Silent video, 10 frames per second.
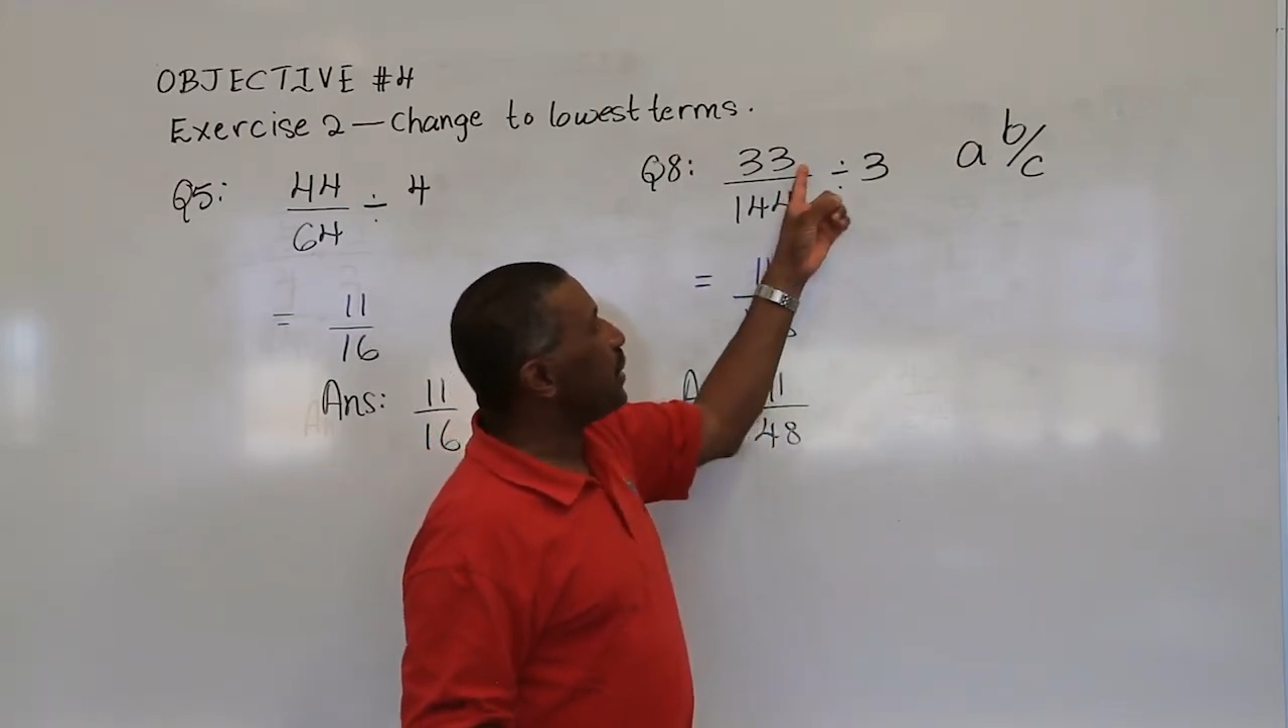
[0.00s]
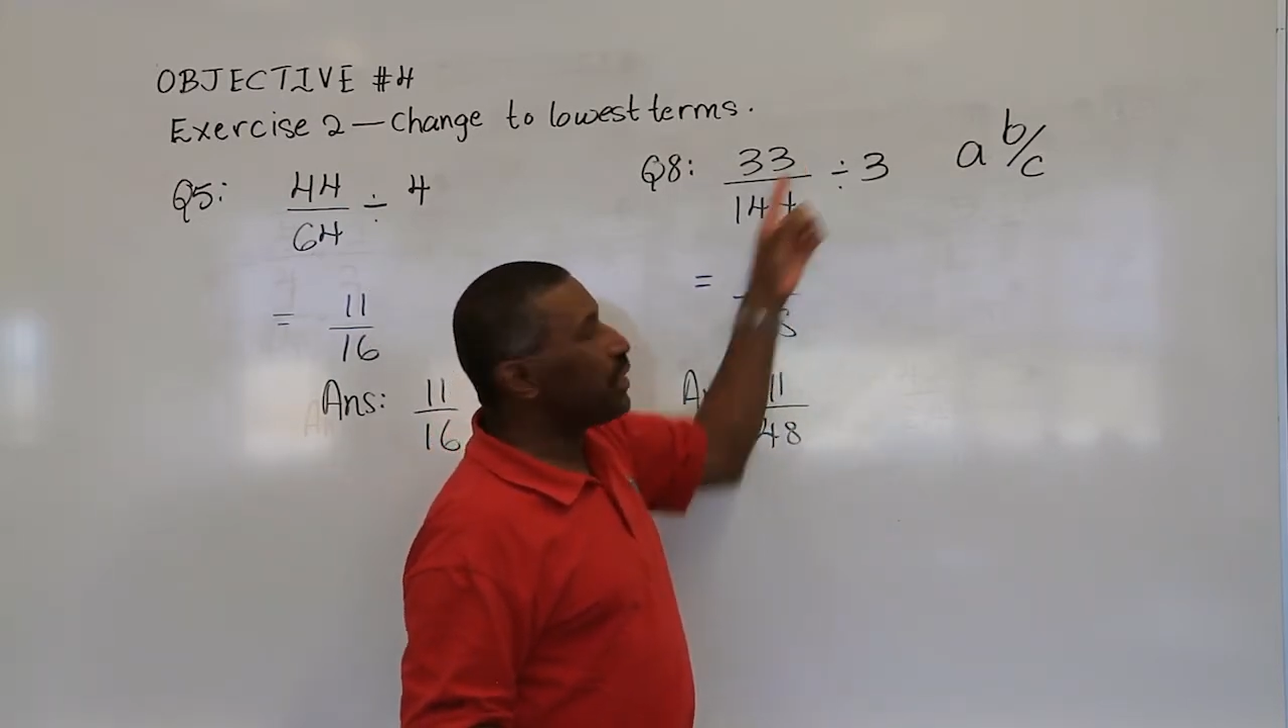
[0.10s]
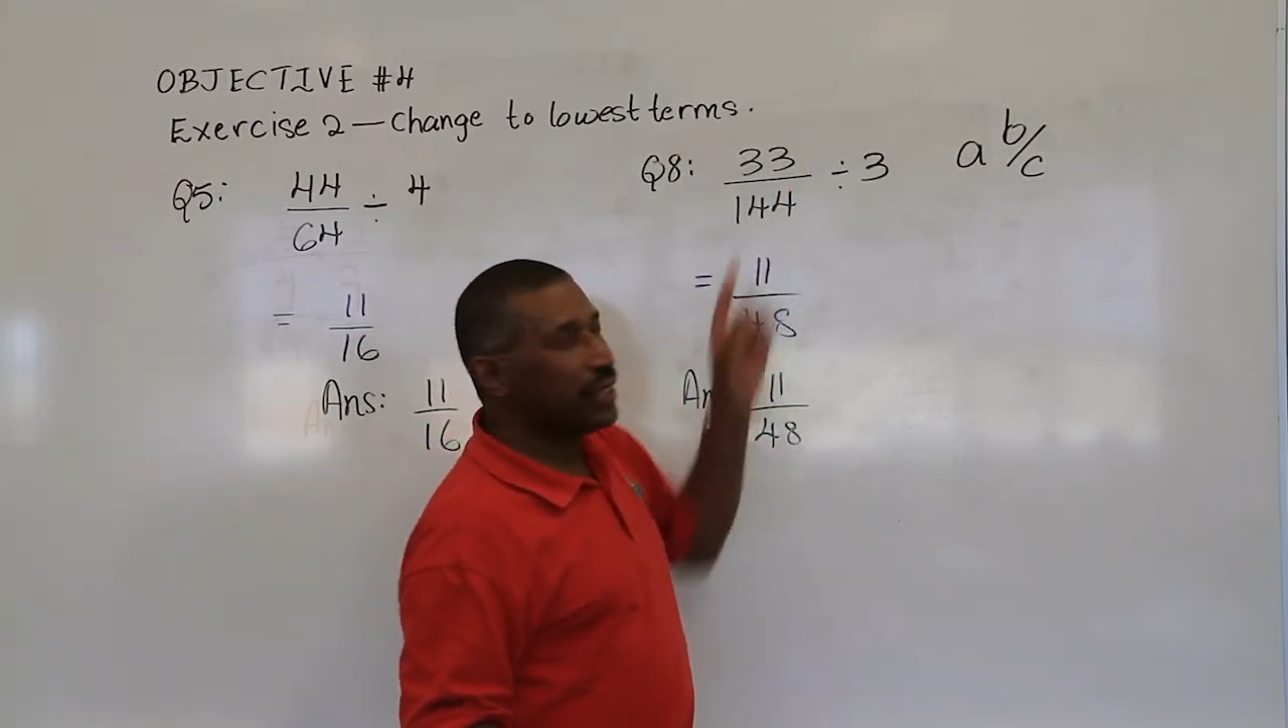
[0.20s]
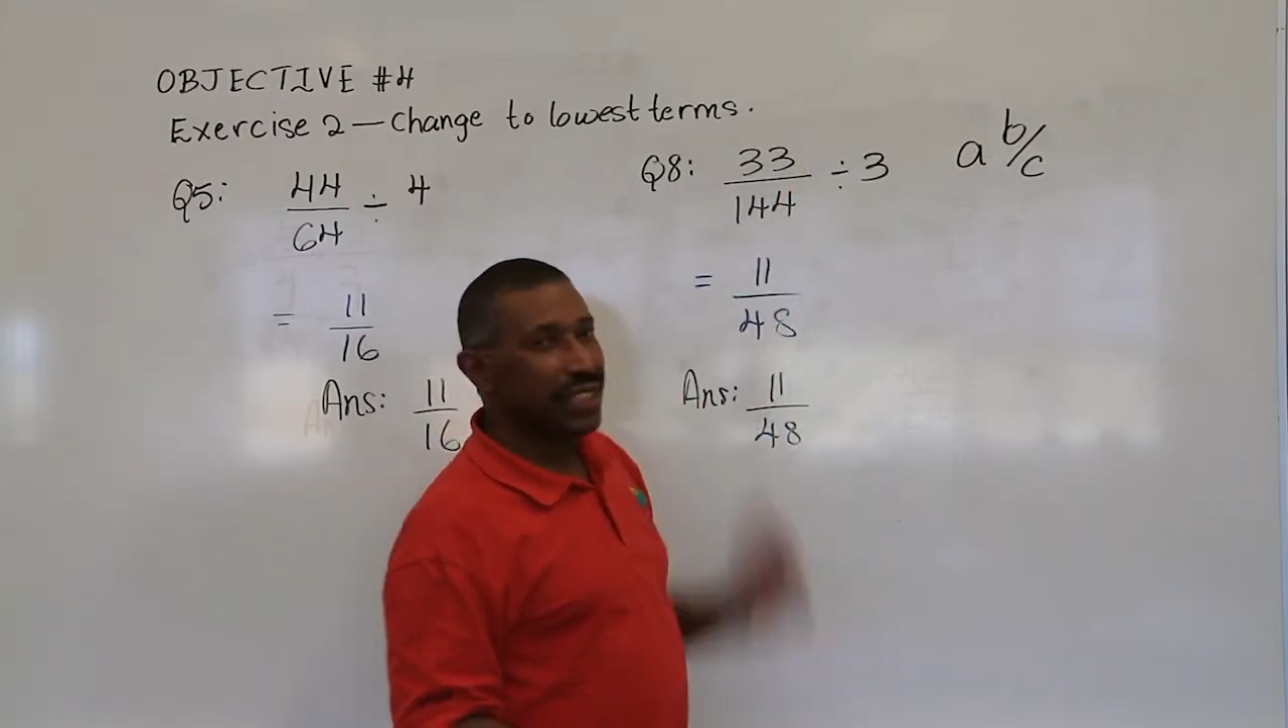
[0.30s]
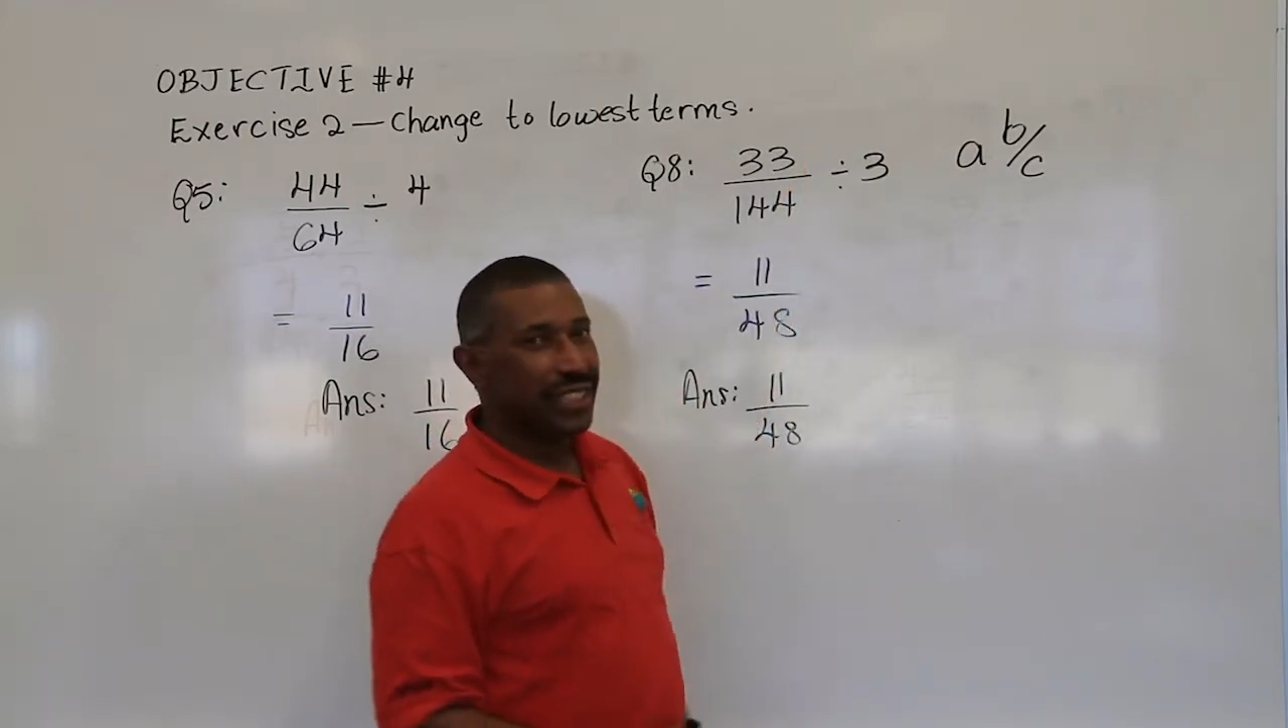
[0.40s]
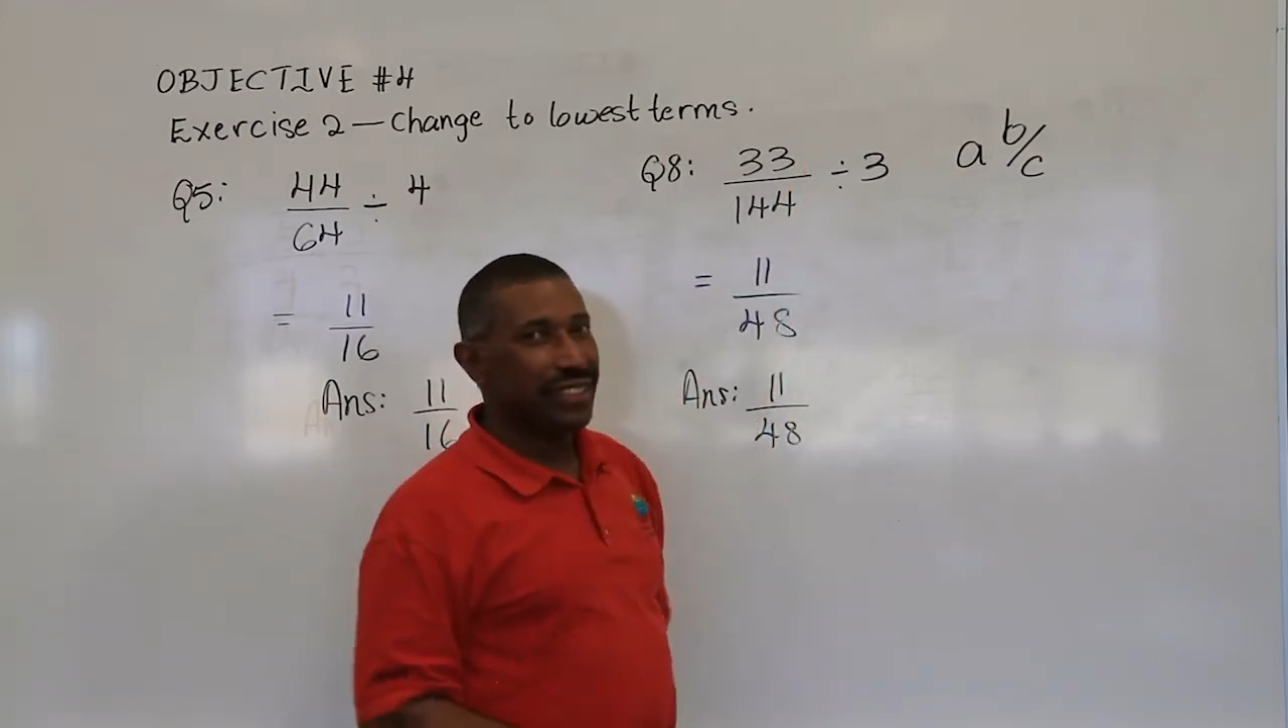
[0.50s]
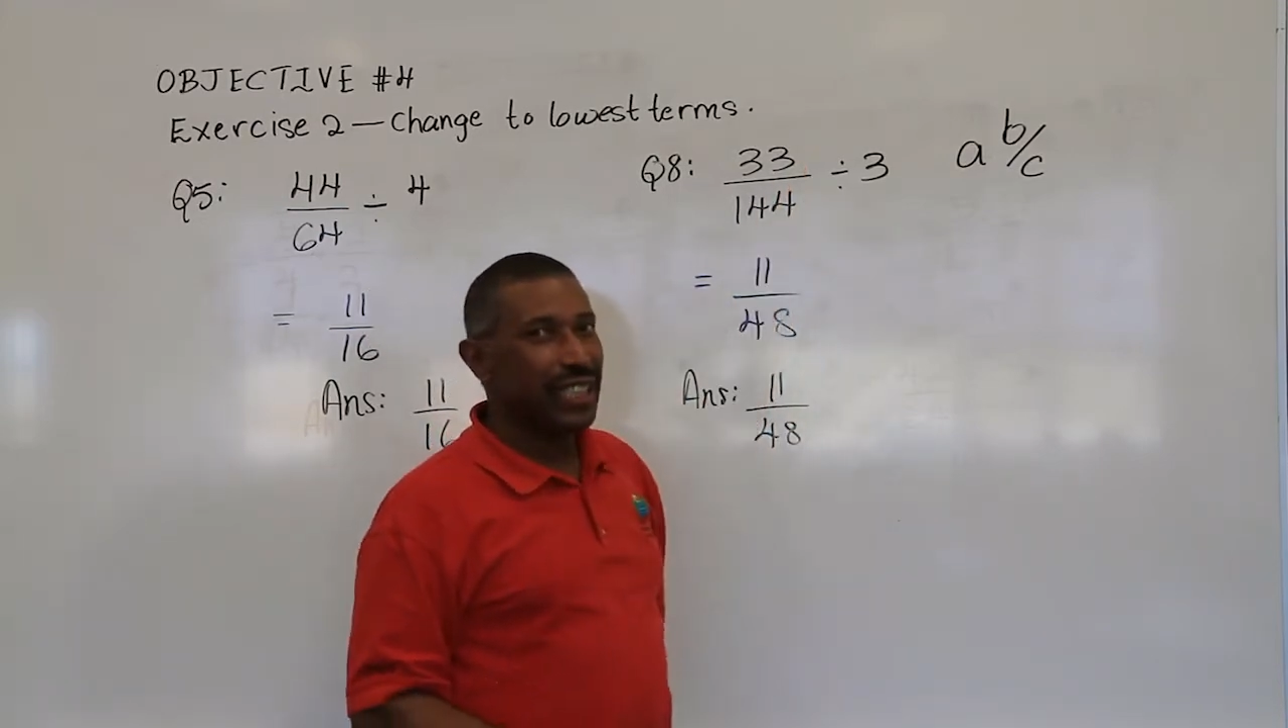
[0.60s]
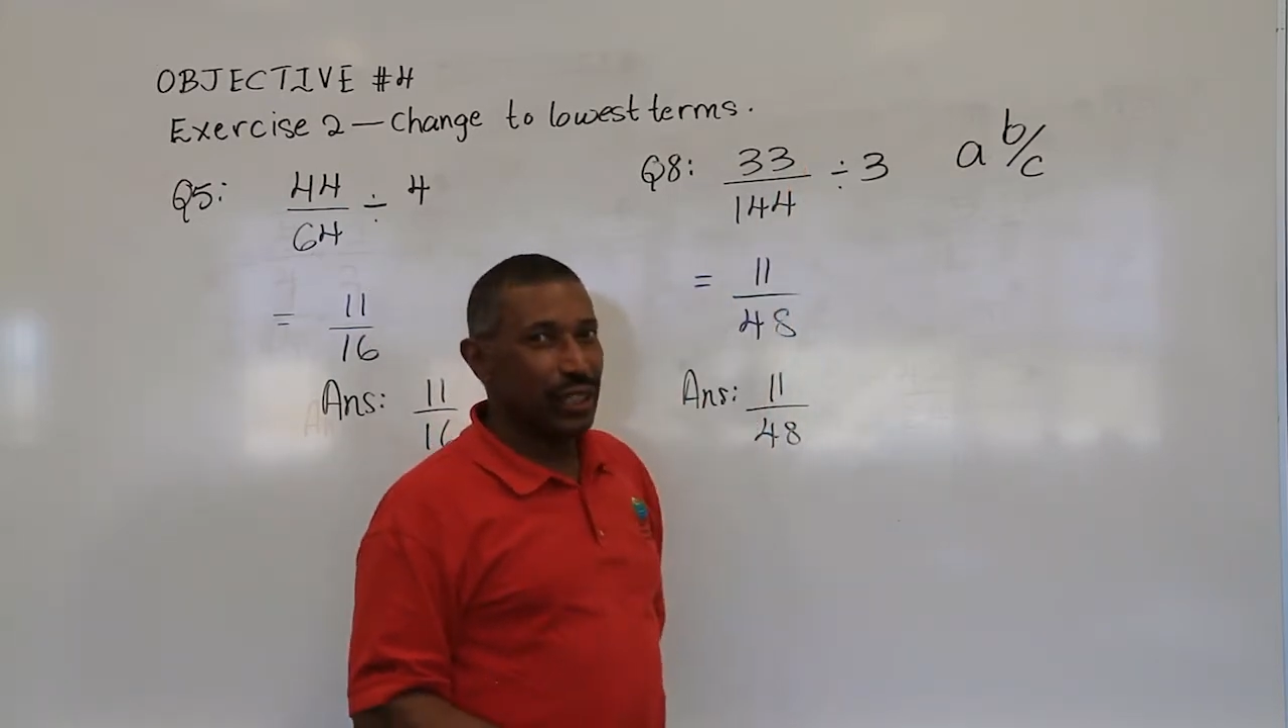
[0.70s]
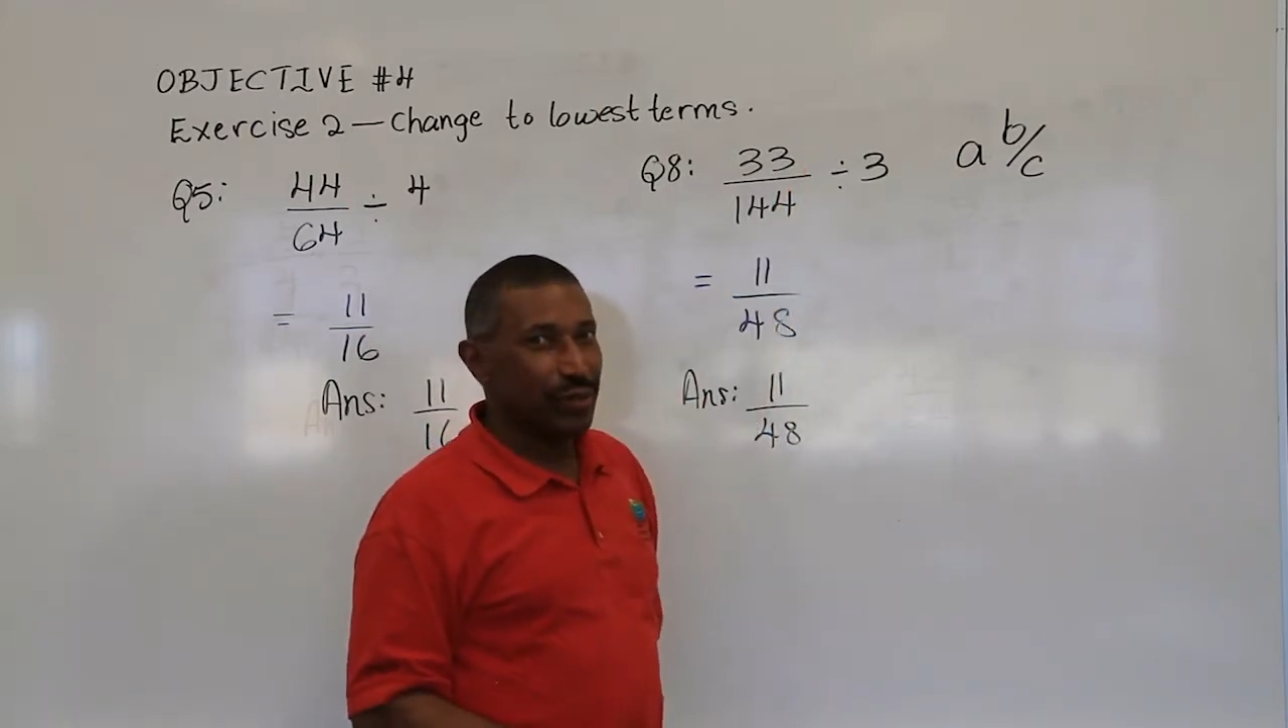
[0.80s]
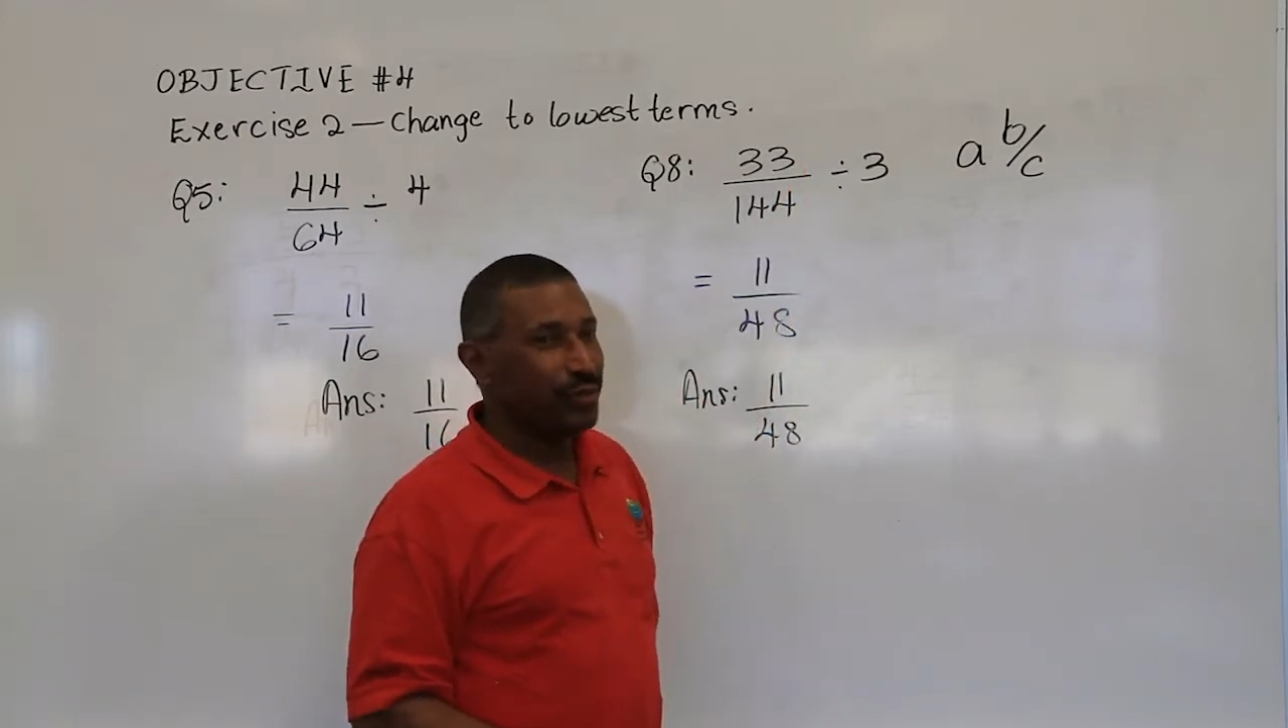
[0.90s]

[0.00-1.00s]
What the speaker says: 33,